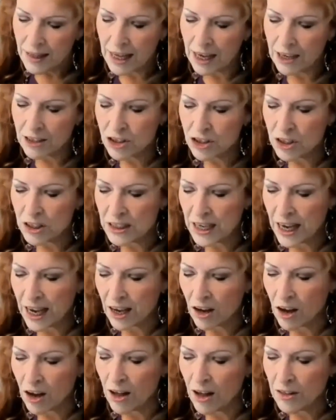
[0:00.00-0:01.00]
Thou shalt
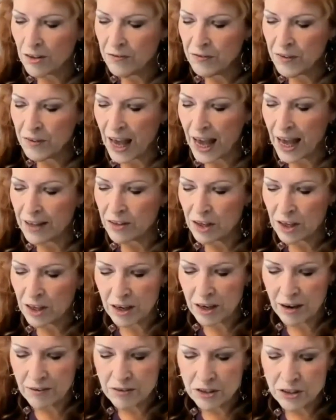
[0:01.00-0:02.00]
take all the fat
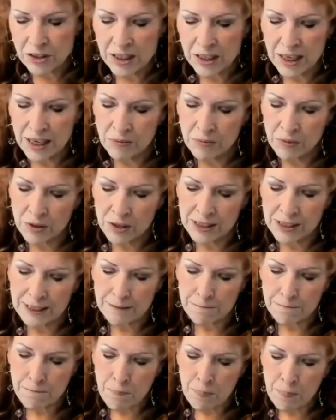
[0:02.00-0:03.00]
that covers the
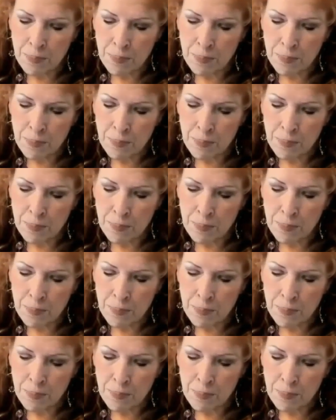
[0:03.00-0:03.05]
inwards,